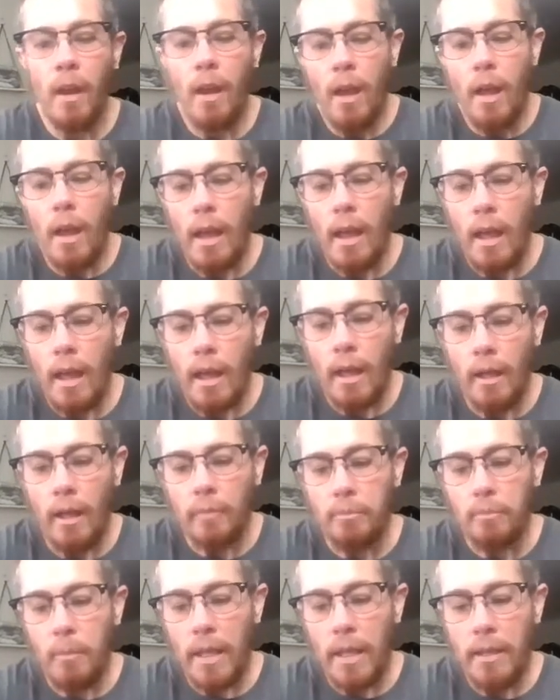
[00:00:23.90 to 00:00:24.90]
And
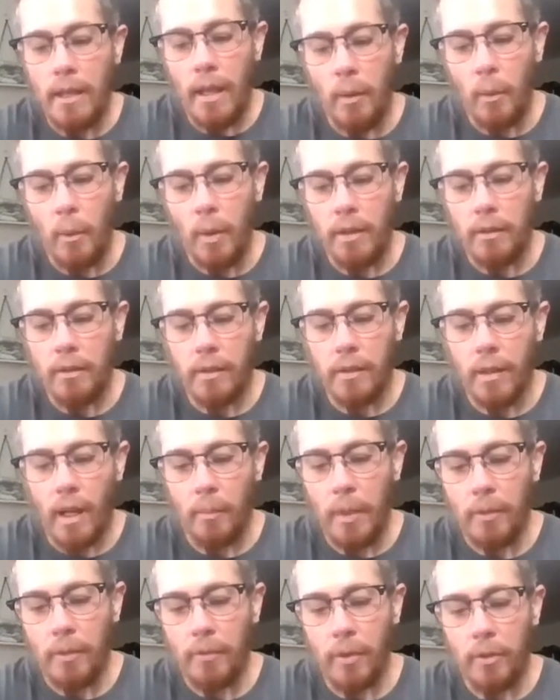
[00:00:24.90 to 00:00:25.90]
Monday I went got my
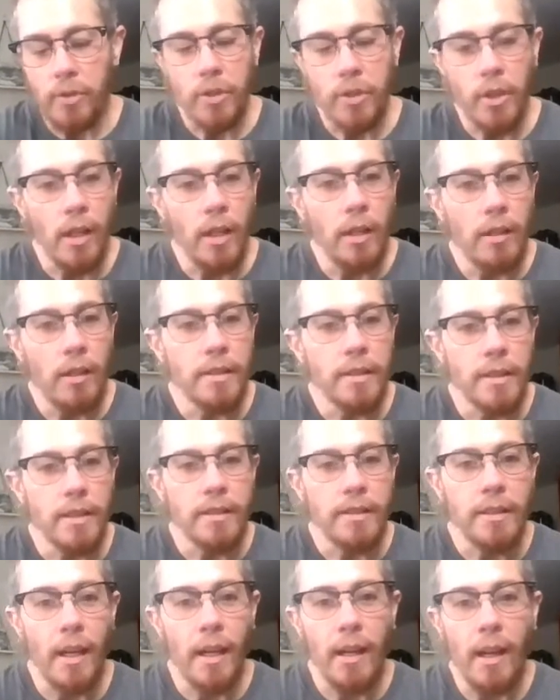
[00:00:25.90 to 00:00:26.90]
flu shot. Since
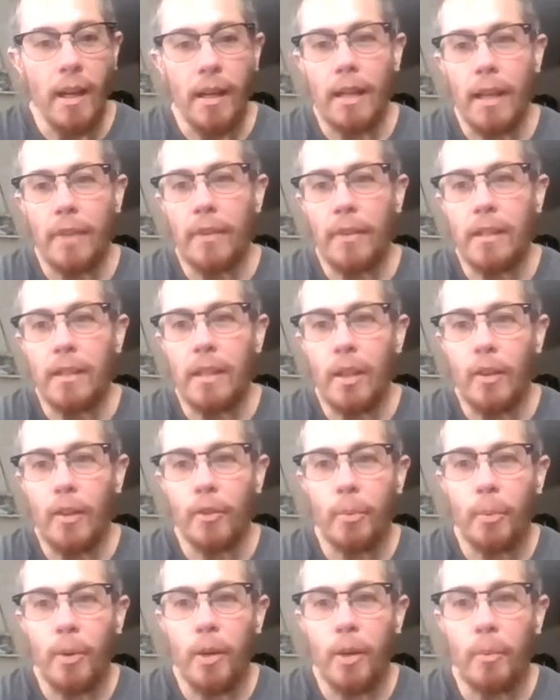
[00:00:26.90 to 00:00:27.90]
I got it at the health
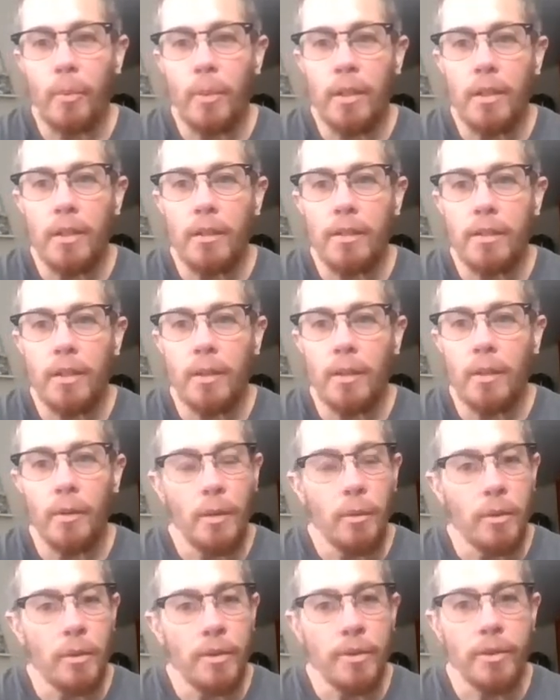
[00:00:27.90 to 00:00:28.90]
department, you know, there
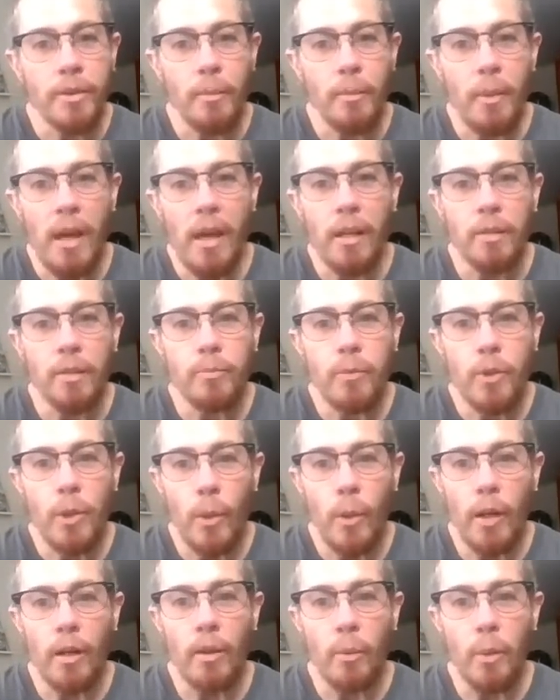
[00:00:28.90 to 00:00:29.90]
was about a two
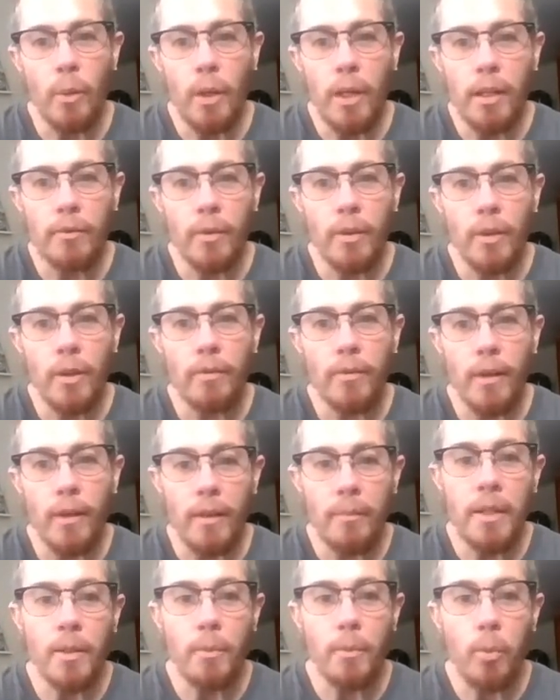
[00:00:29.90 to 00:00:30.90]
hour wait for a five
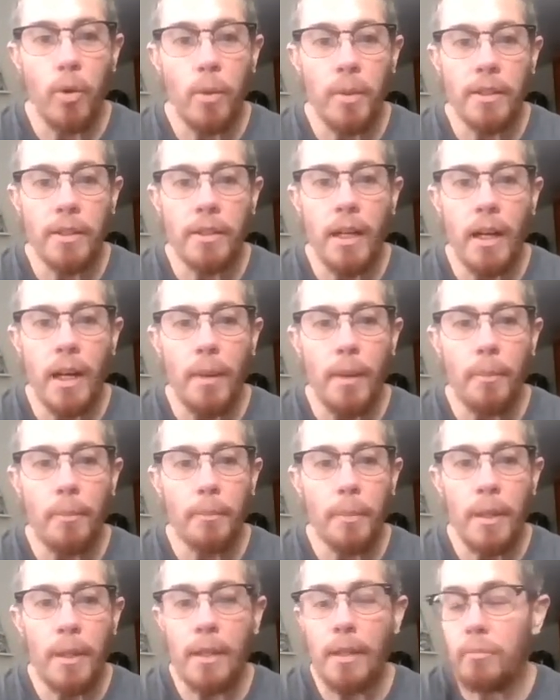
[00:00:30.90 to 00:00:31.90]
minute appointment time,
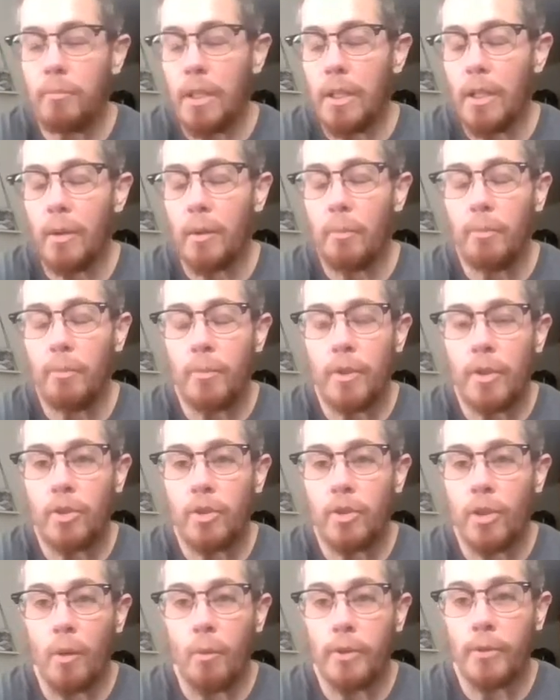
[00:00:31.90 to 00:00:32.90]
but you know, the
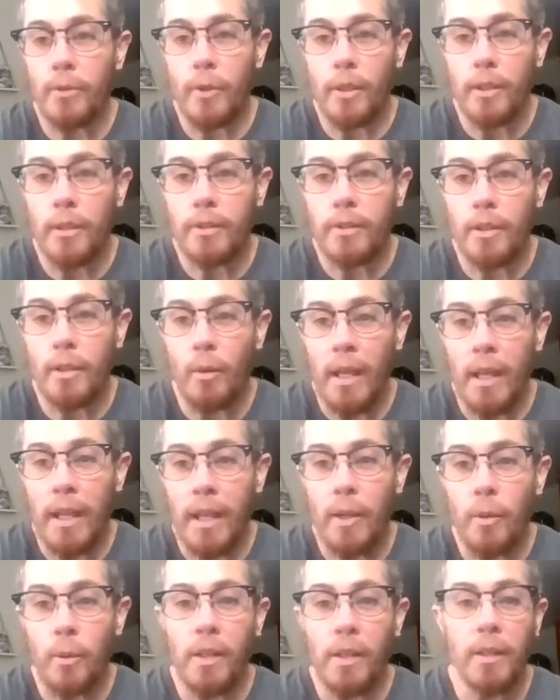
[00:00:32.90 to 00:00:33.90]
shot was free, so I can't
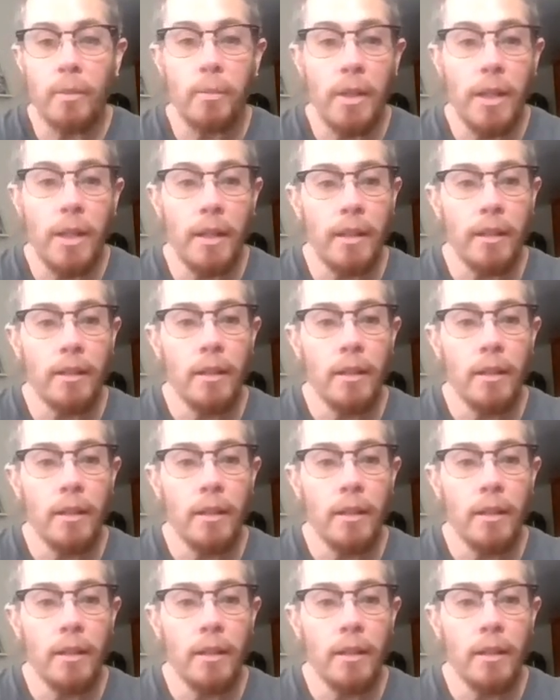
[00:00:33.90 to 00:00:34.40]
really complain.